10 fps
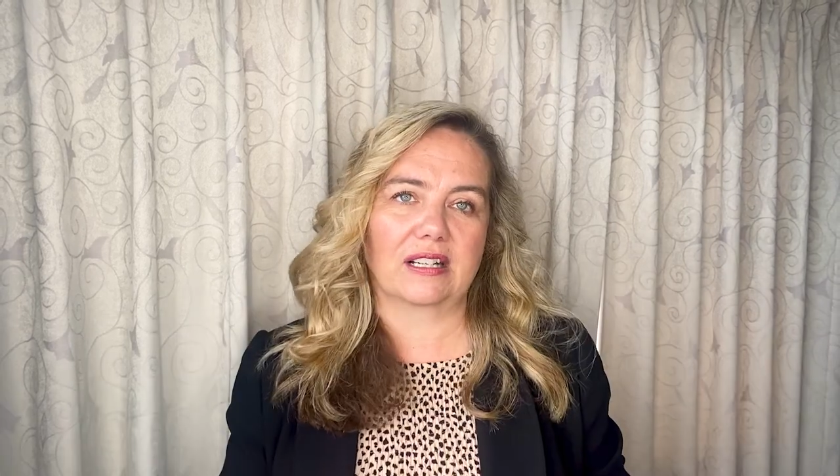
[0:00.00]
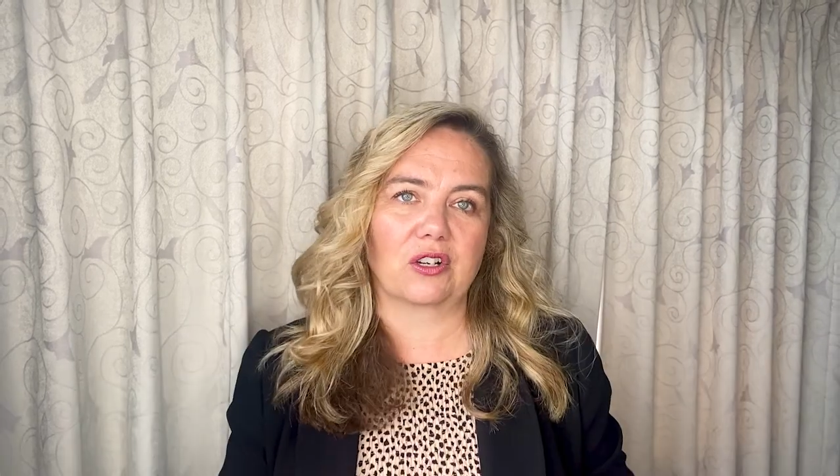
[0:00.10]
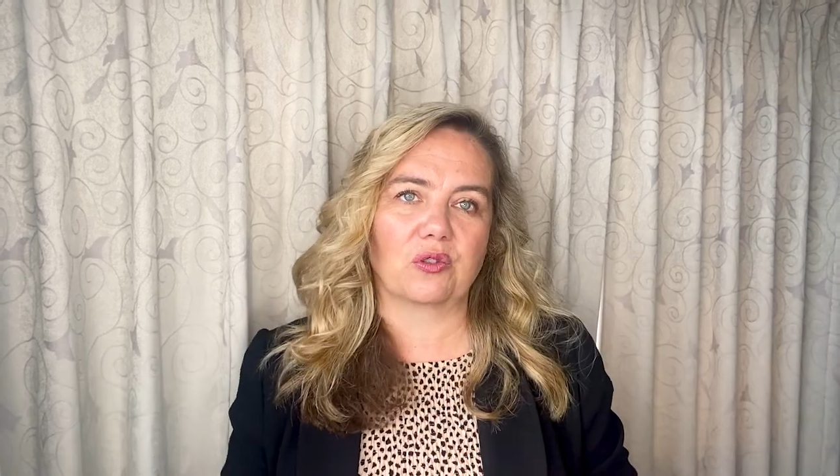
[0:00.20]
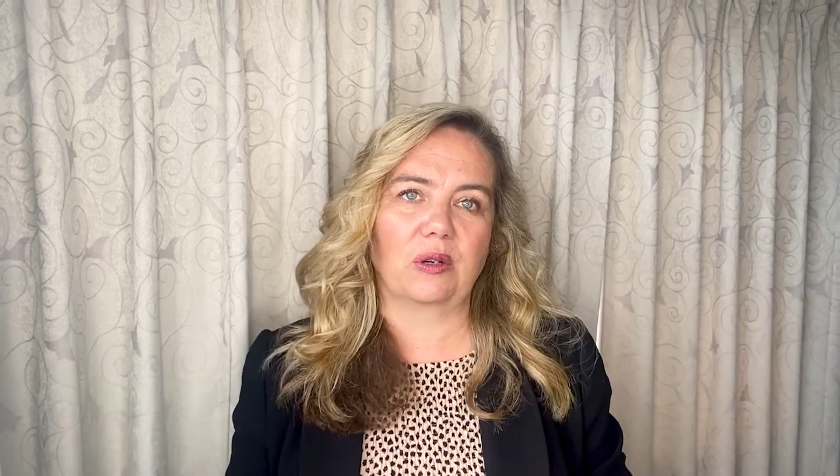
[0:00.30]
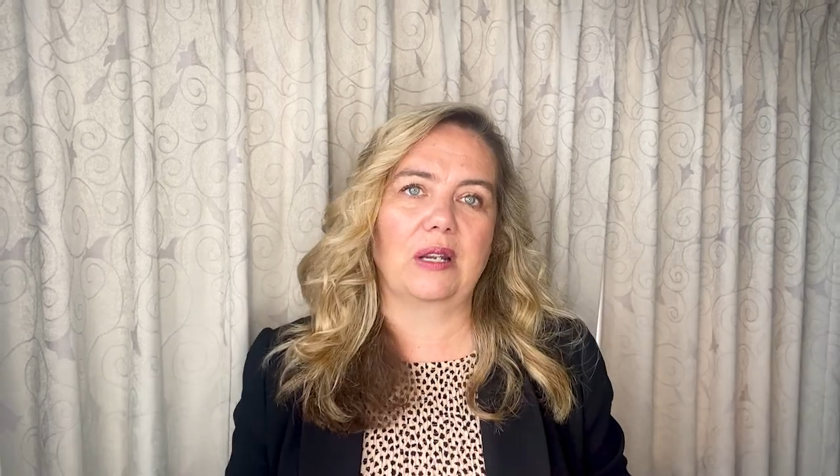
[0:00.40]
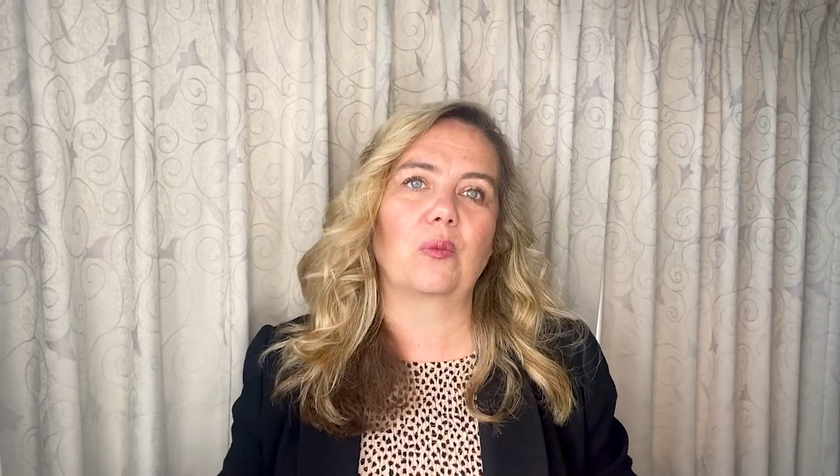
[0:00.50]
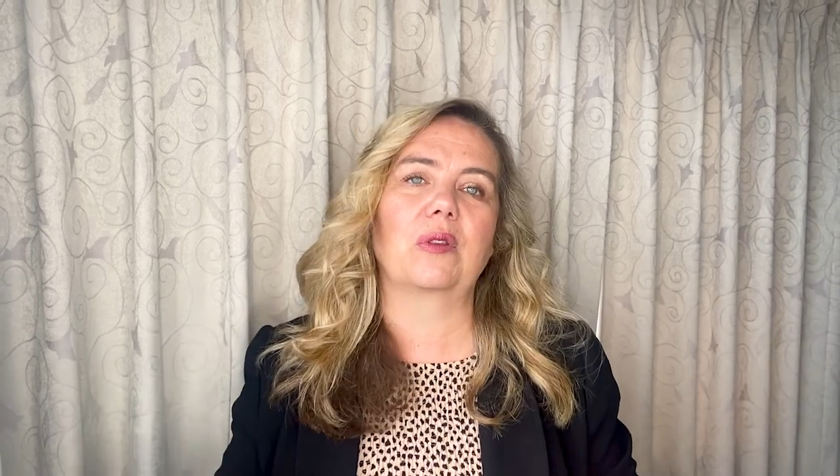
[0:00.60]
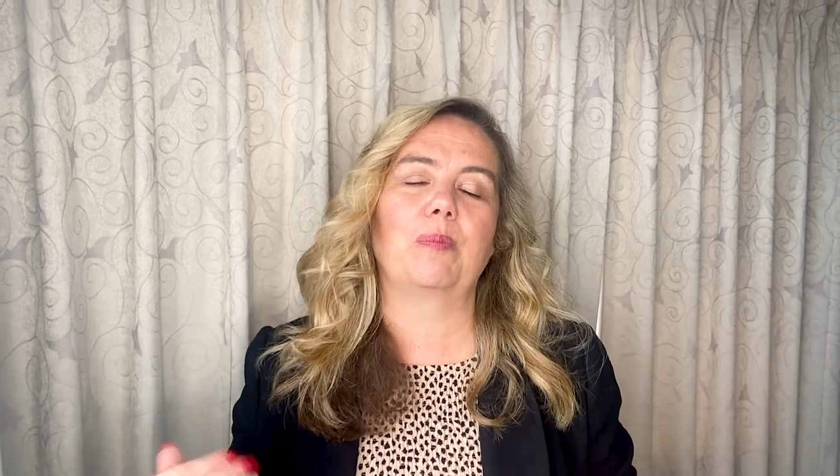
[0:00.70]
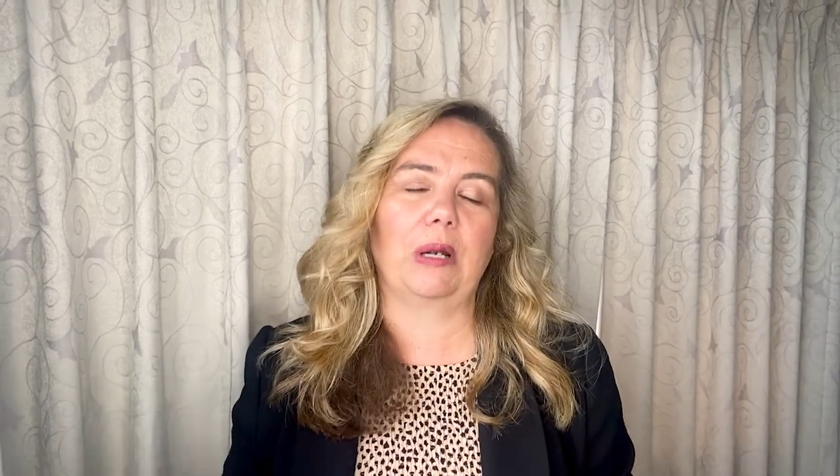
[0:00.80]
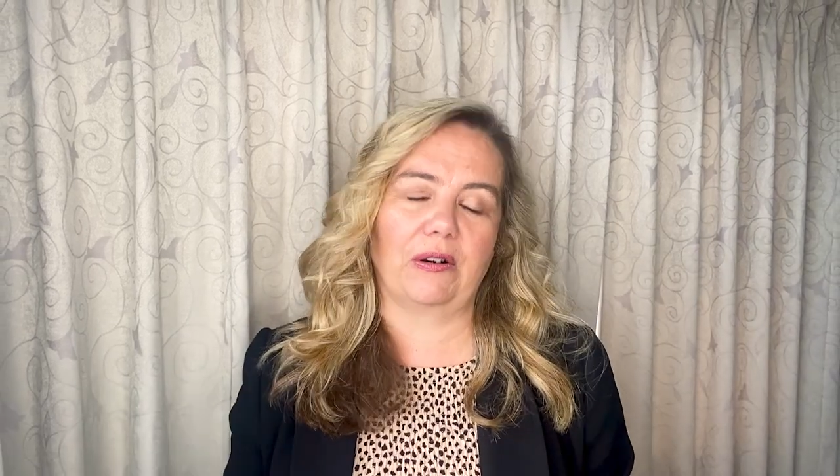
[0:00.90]
country
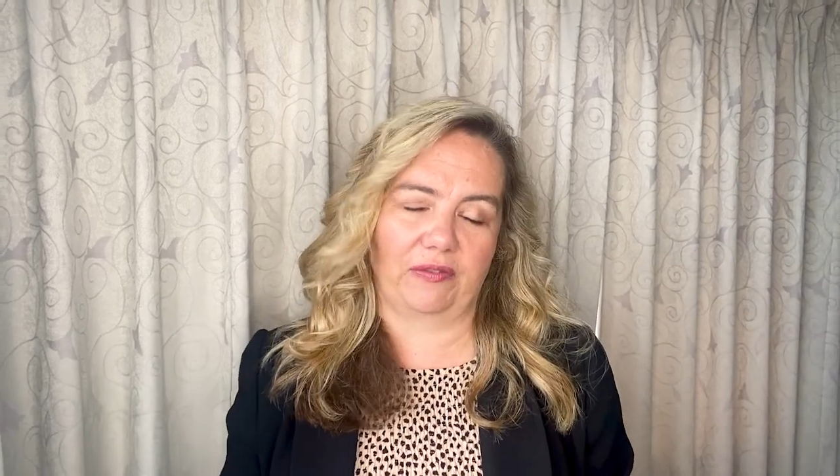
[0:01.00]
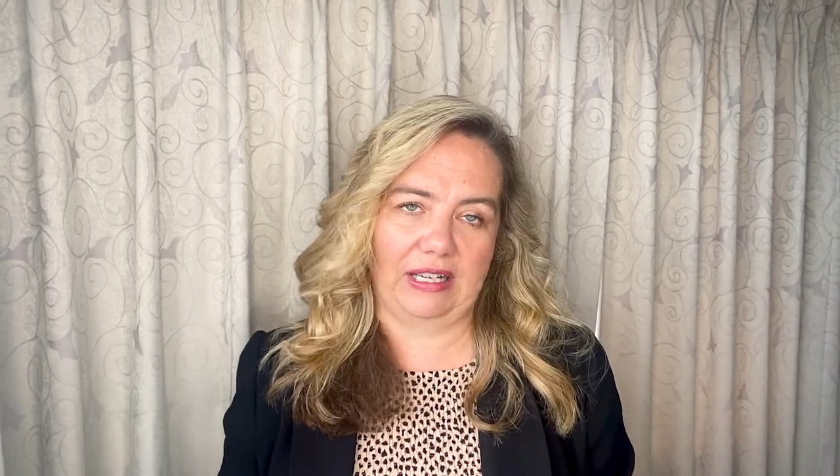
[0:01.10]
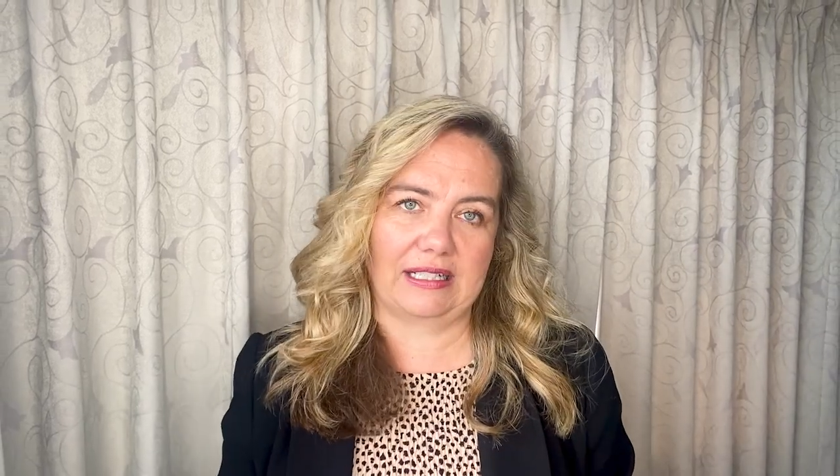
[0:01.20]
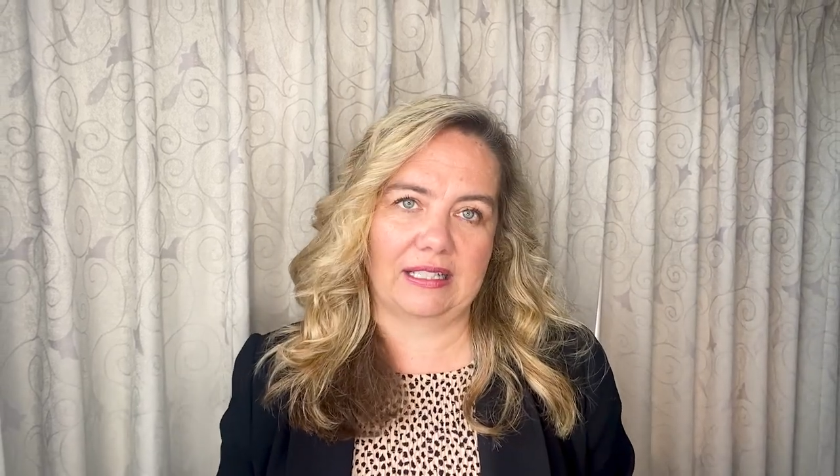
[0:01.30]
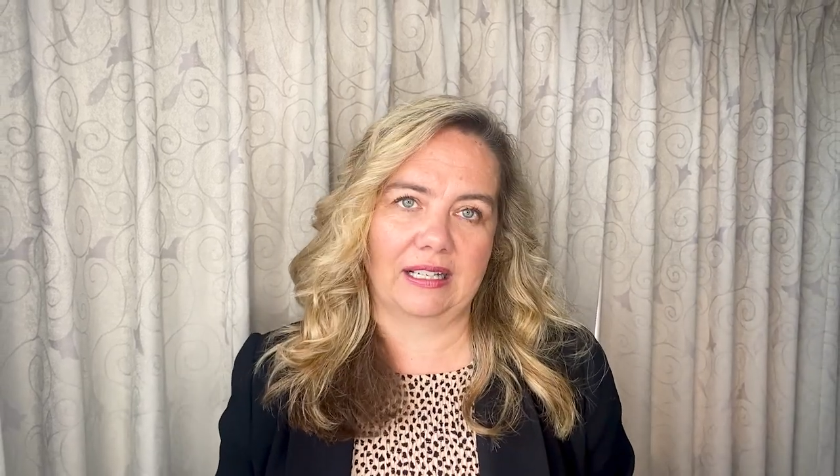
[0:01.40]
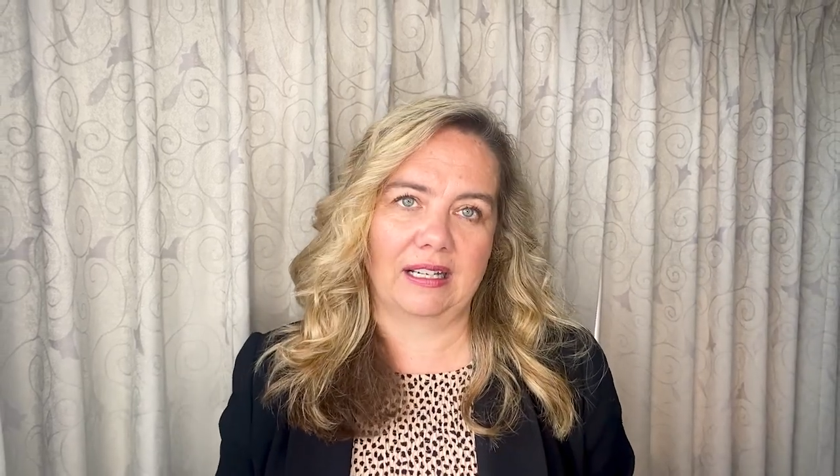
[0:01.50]
with bare feet